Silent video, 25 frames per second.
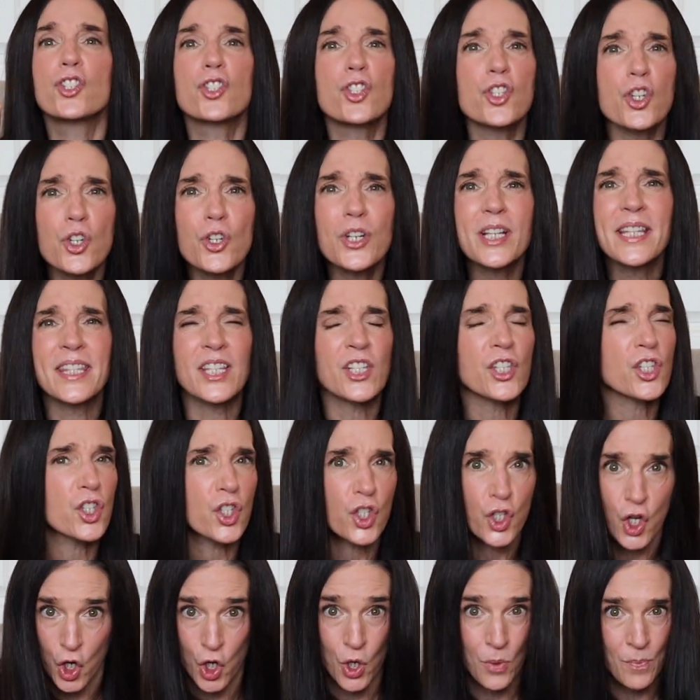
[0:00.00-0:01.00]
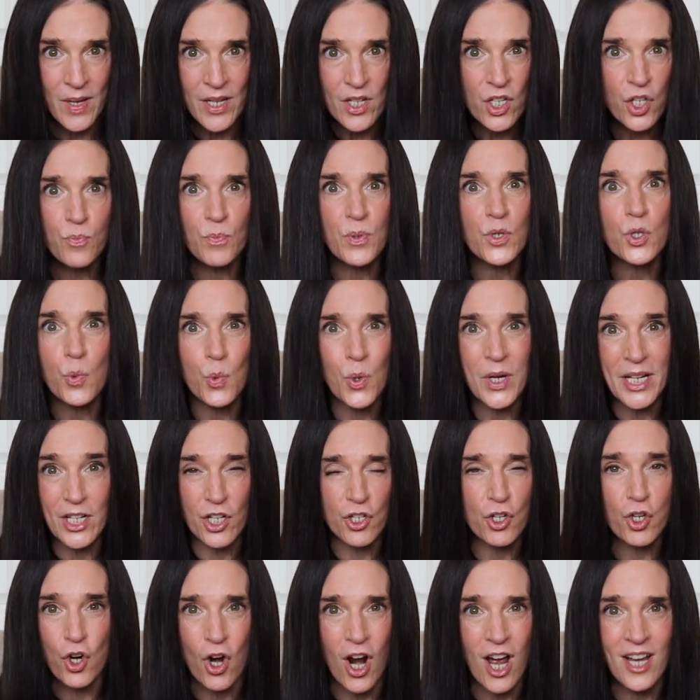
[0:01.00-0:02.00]
During the skirmish
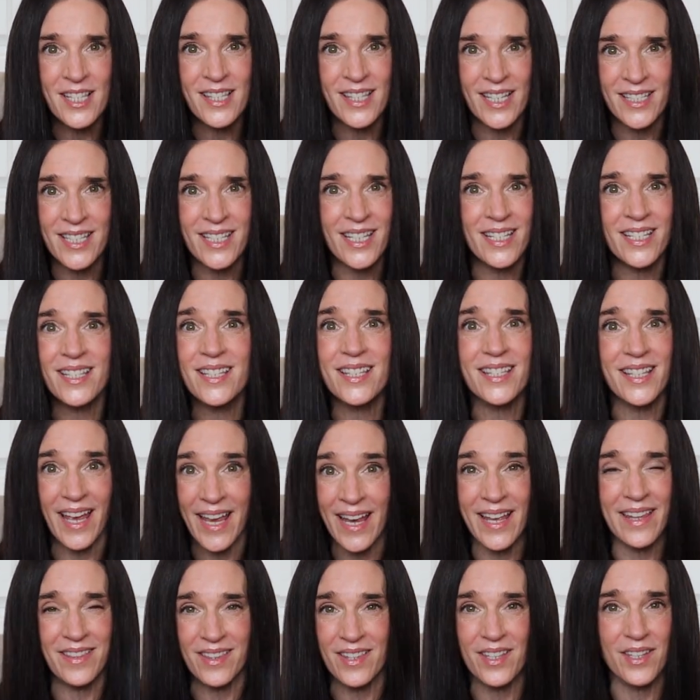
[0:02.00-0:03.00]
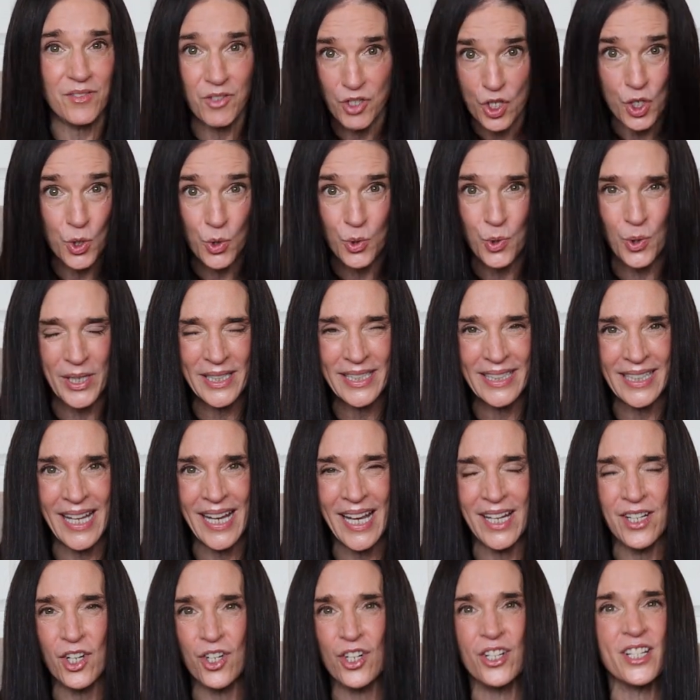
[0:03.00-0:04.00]
between Atrocitus and the two Green
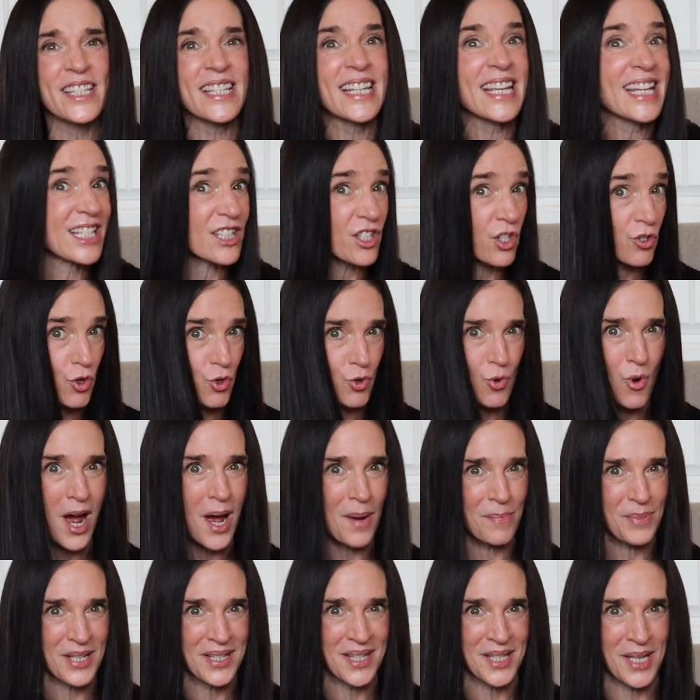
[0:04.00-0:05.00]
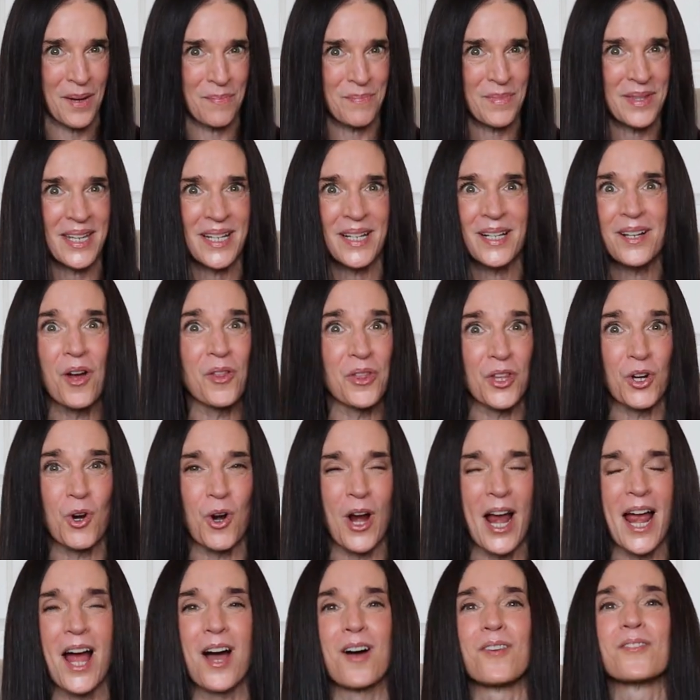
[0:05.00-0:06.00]
Lanterns, he's dropped something on the
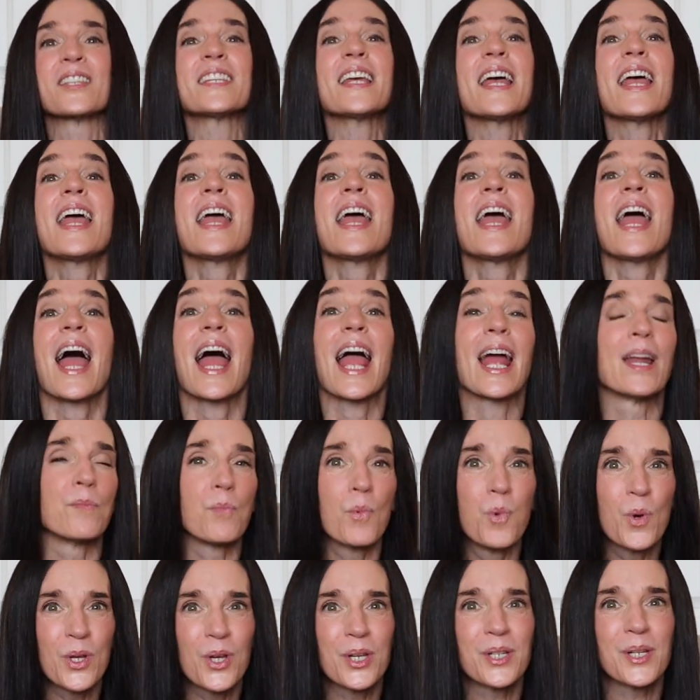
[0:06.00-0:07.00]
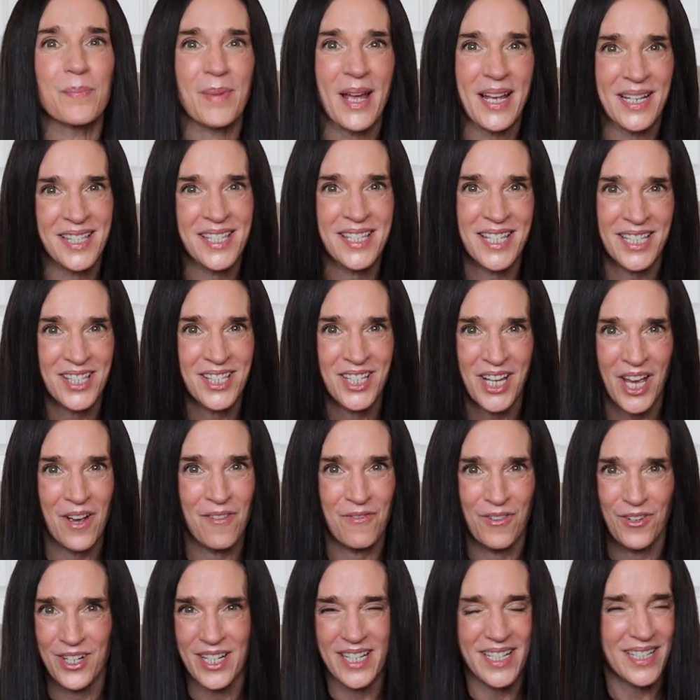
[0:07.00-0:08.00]
ground, and William has
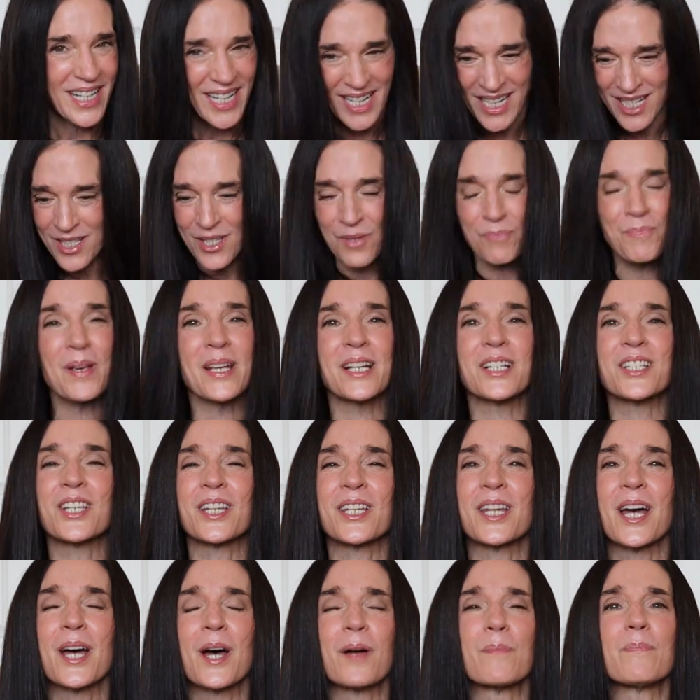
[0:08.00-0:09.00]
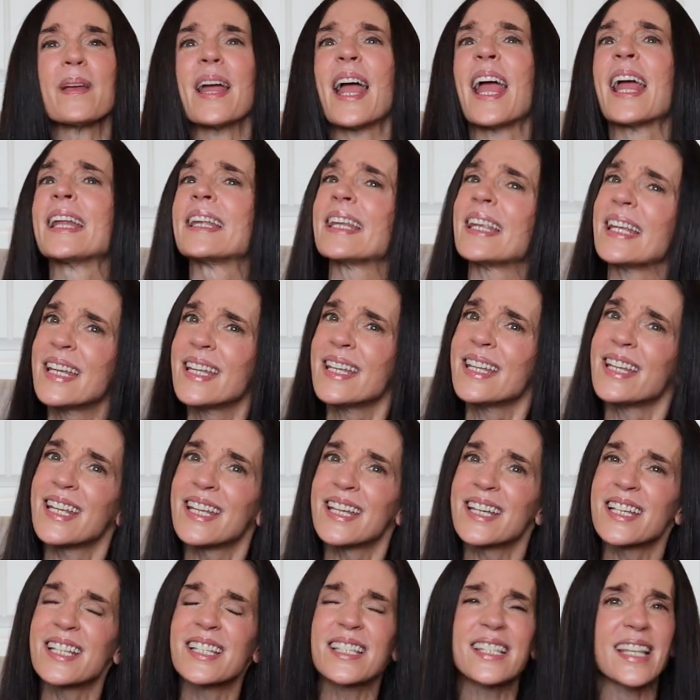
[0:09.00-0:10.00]
discovered it. He's picked it up, and
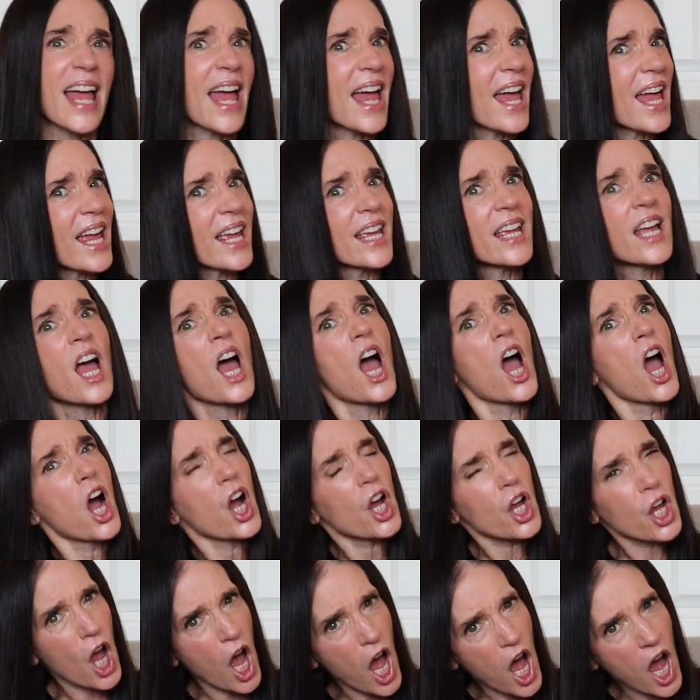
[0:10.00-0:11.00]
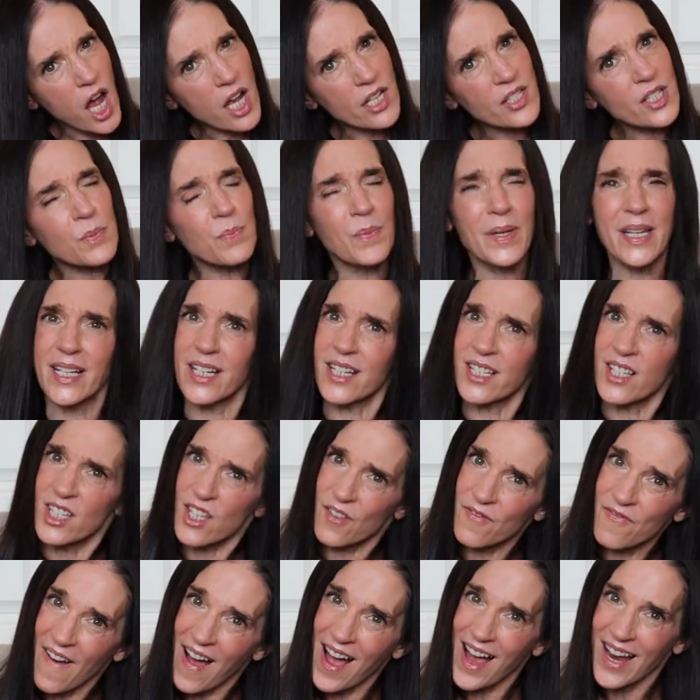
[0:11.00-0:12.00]
it is a cosmic
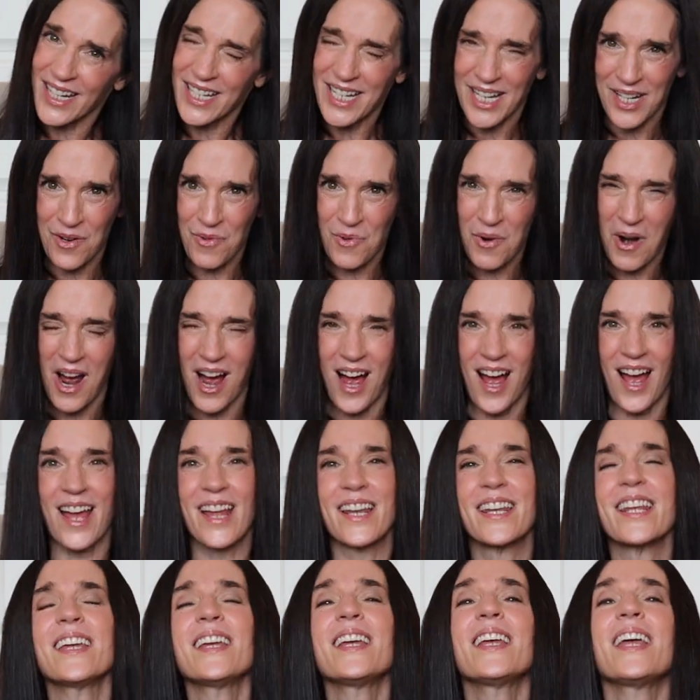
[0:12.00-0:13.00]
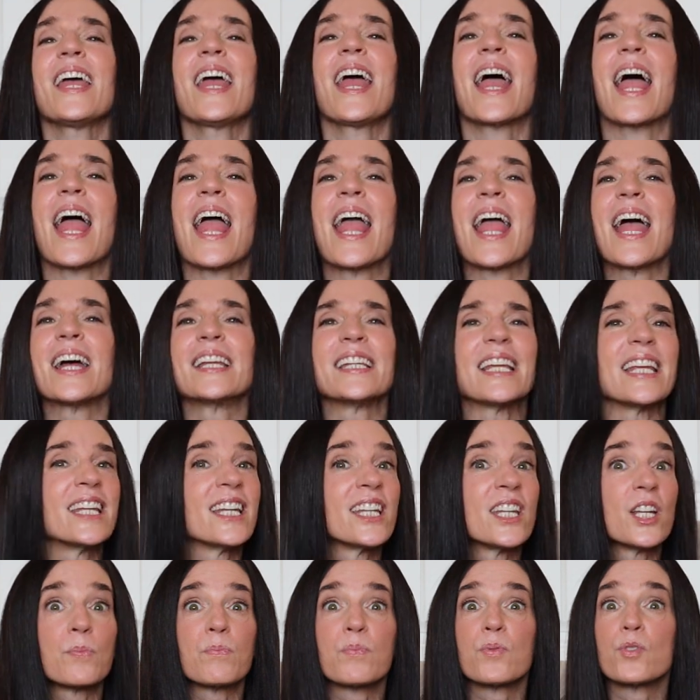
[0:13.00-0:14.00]
divining rod, and
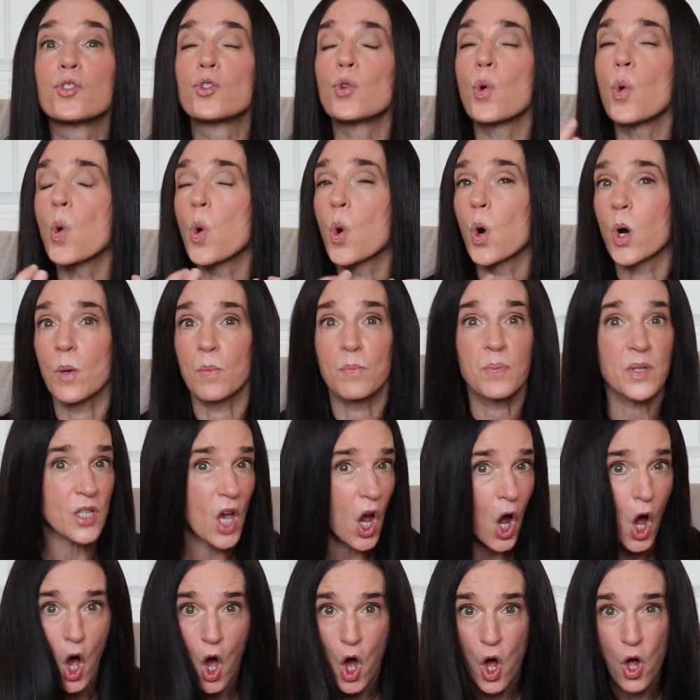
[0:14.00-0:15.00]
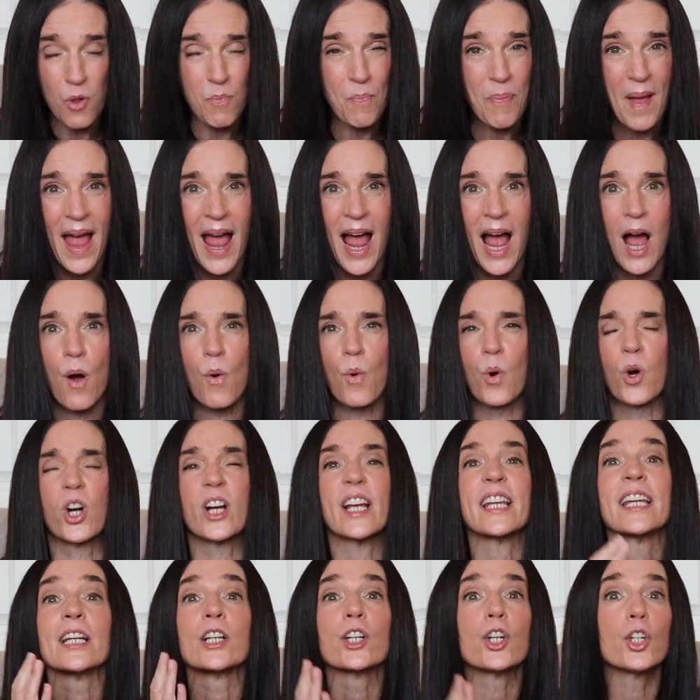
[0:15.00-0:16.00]
it absorbs all
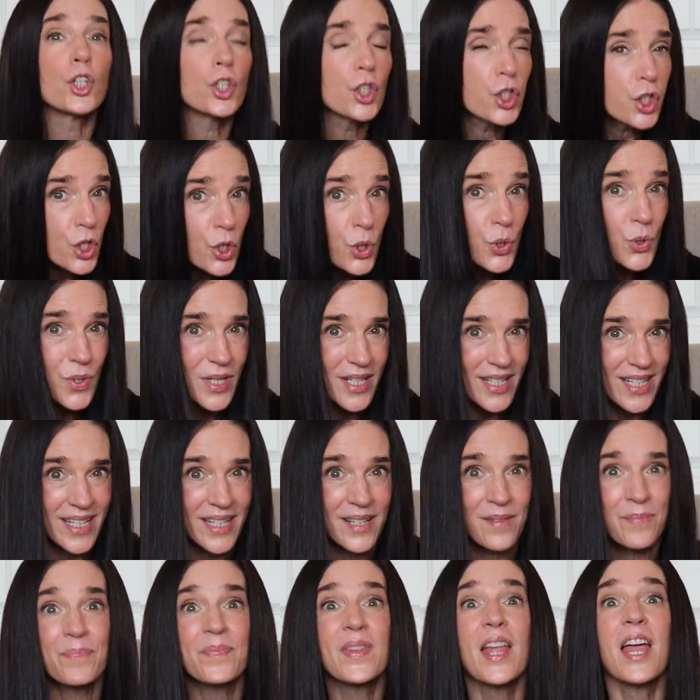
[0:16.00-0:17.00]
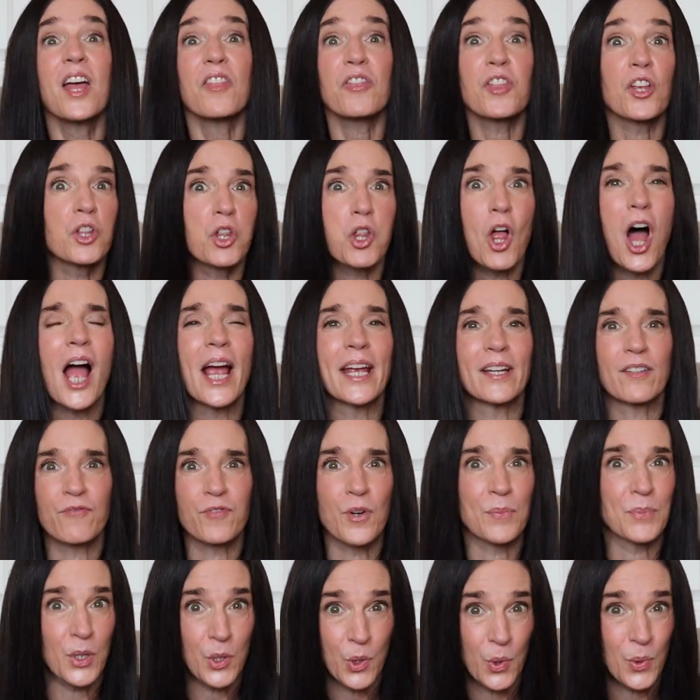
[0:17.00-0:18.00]
power, including the light
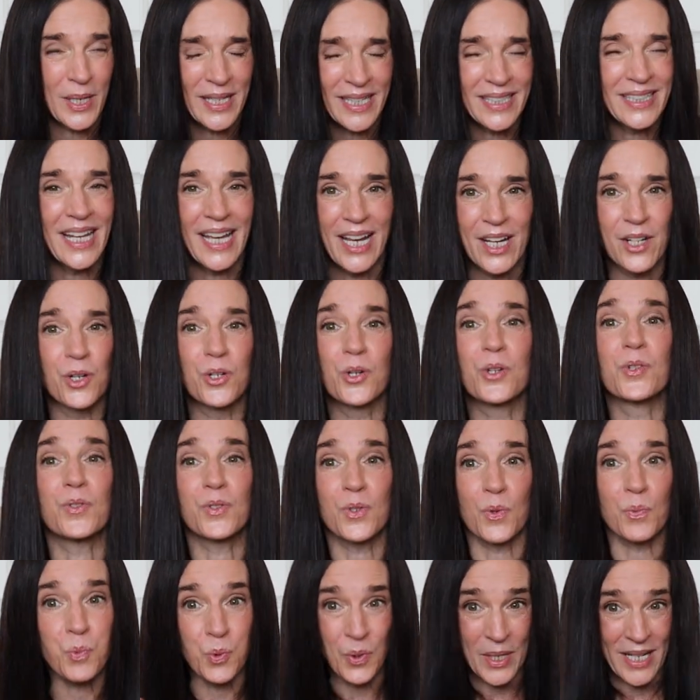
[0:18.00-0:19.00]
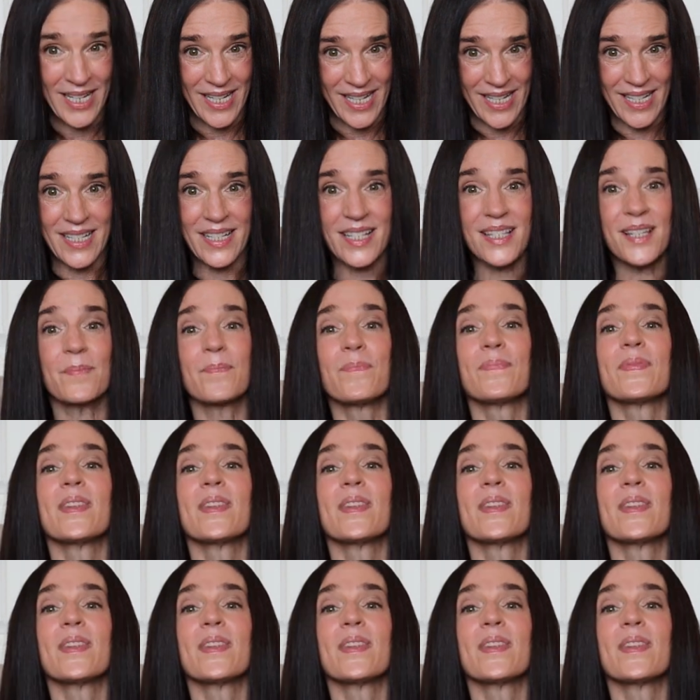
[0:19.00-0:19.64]
from the Green Lantern's rings,